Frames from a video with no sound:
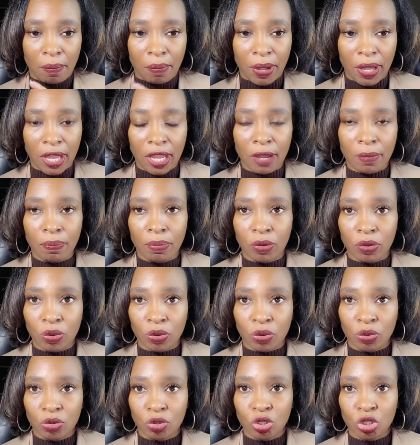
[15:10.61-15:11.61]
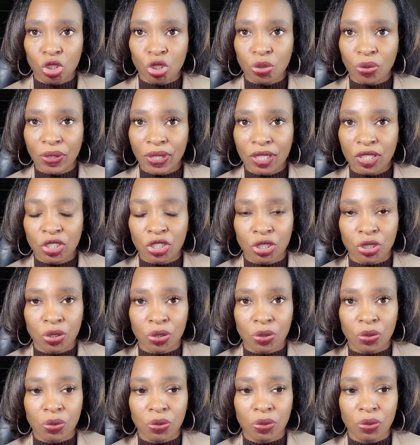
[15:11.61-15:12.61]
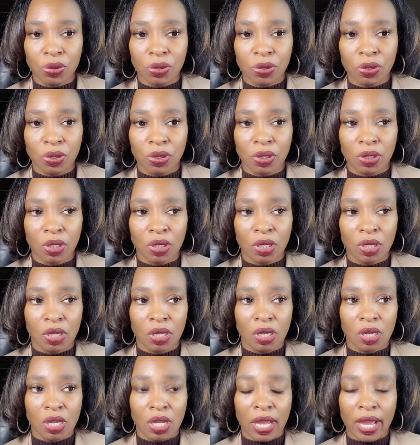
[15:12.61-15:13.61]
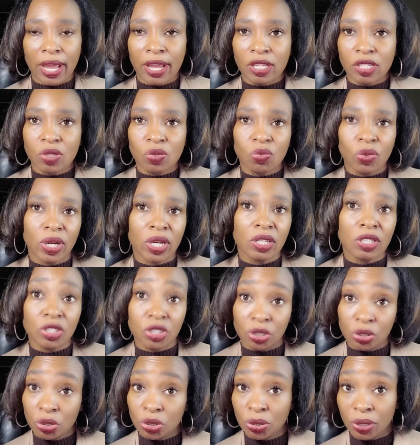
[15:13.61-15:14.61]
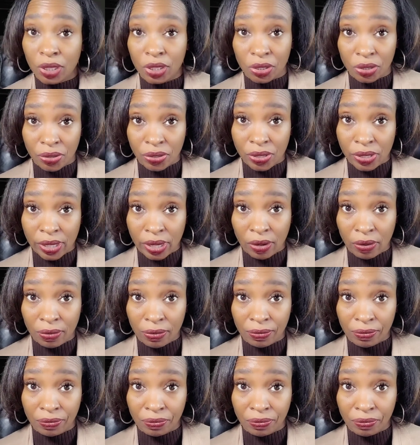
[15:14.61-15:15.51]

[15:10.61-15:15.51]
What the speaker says: people treat you as well as you treat yourself.